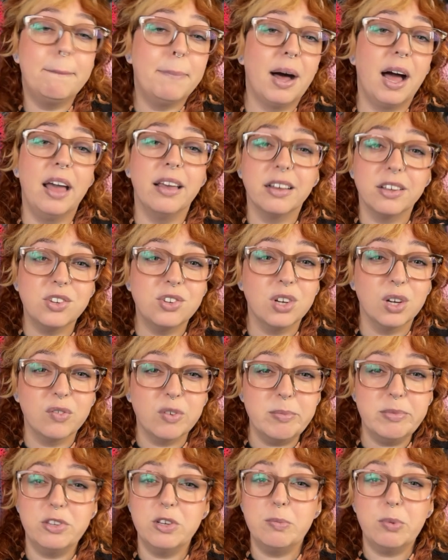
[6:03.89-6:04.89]
Buying a shirt
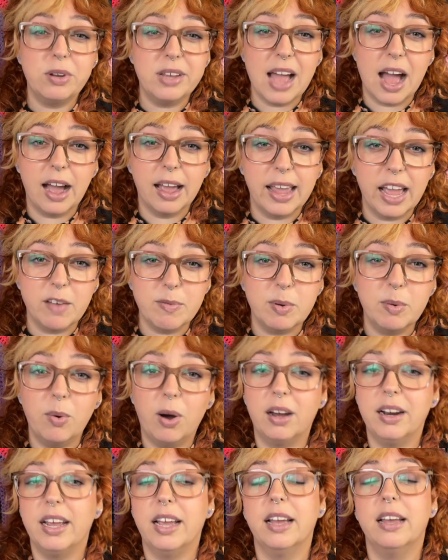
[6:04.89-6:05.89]
from Superyaki I've been
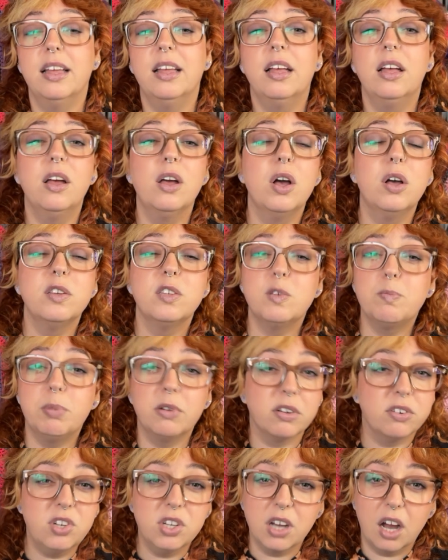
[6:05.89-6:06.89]
wanting,
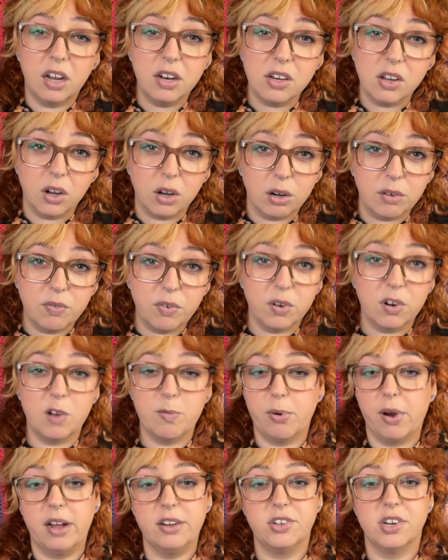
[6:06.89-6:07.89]
splurging on yarn for a new
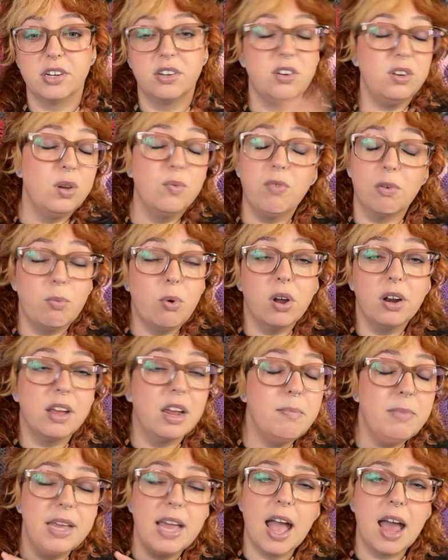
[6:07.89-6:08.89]
project. Your reward
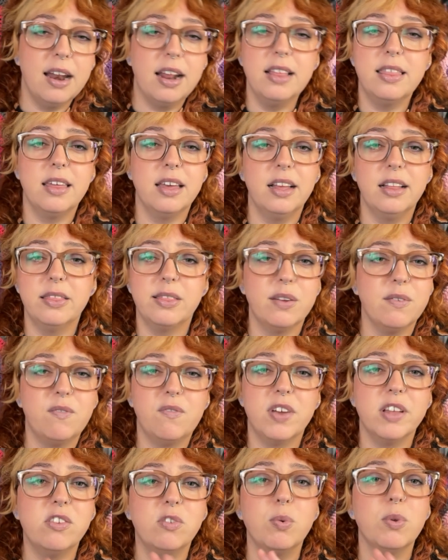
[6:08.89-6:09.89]
can be anything that
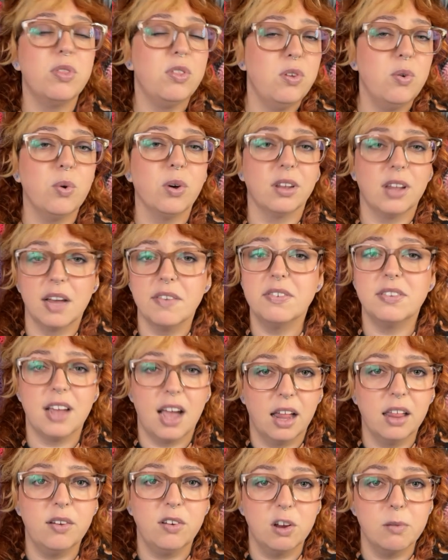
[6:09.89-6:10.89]
fits with your
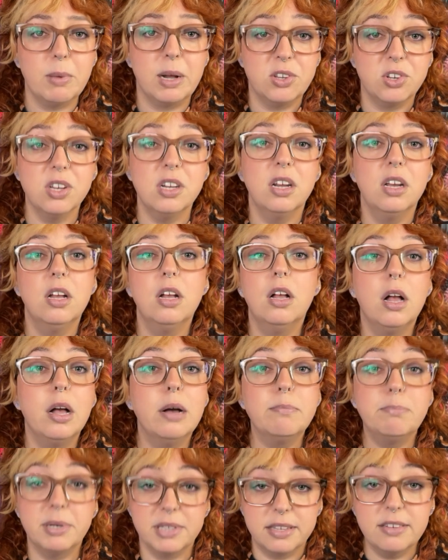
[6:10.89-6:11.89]
lifestyle and your budget,
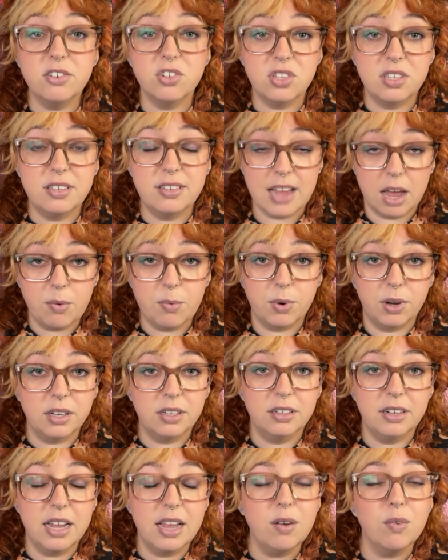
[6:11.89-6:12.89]
but just set
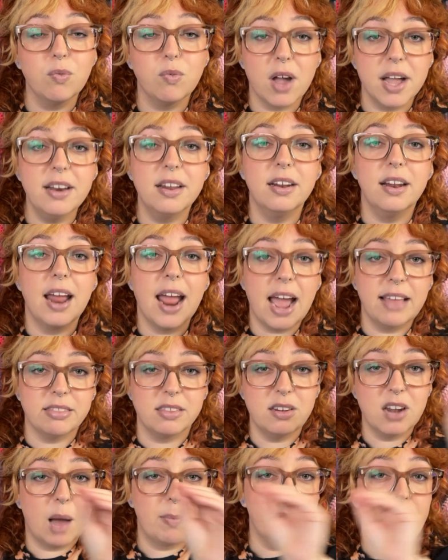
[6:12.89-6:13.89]
one and write it at the
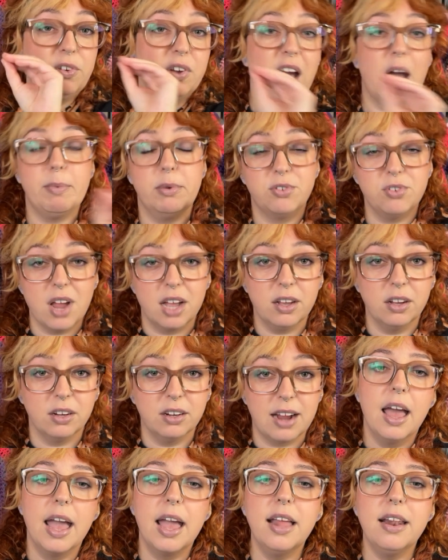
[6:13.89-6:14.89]
top of your habit tracker.
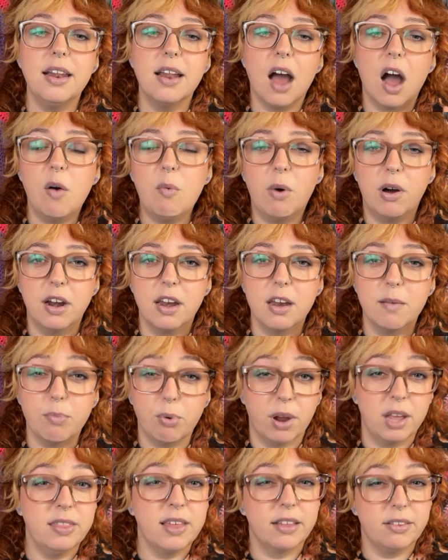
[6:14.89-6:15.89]
And not wanting to
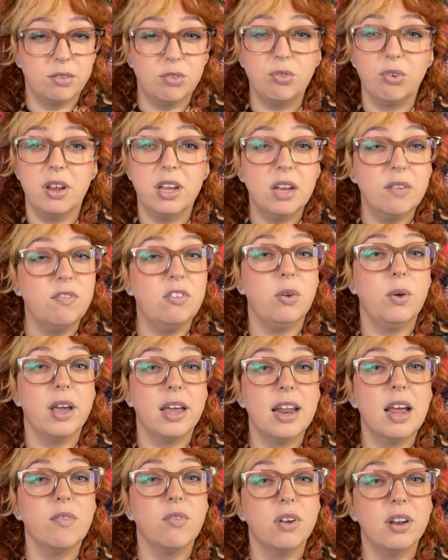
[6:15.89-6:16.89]
break that streak of doing it
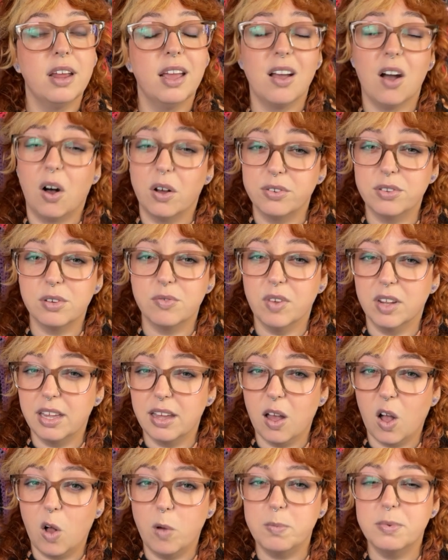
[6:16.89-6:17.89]
every day also really
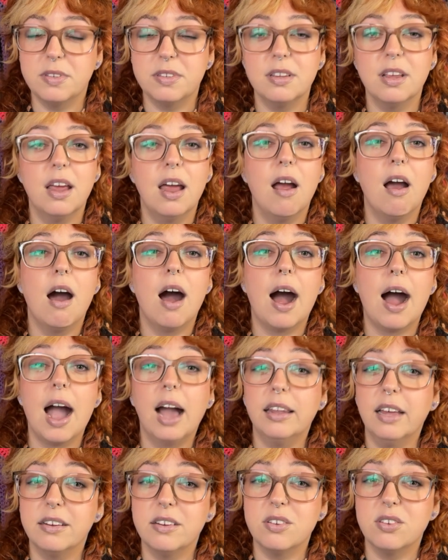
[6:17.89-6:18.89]
helps. I
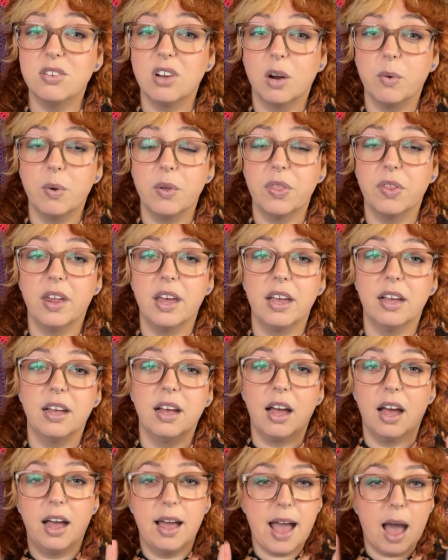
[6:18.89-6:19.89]
like to start with like
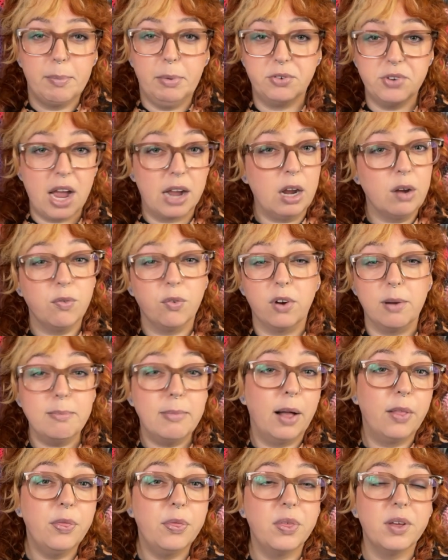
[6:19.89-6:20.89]
a habit tracker for a
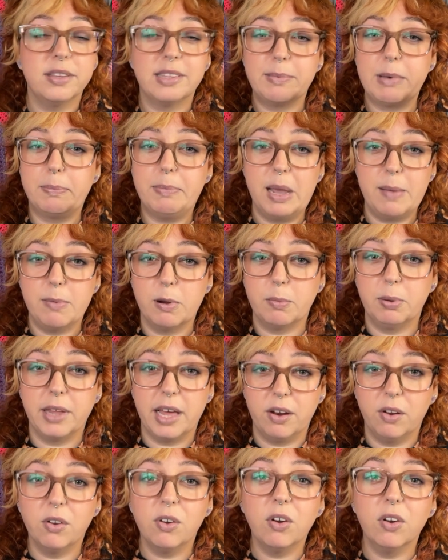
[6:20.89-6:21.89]
month because I'm a paper
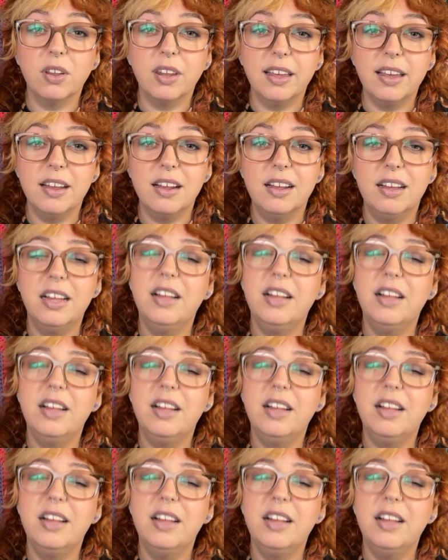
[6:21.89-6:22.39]
planner girly.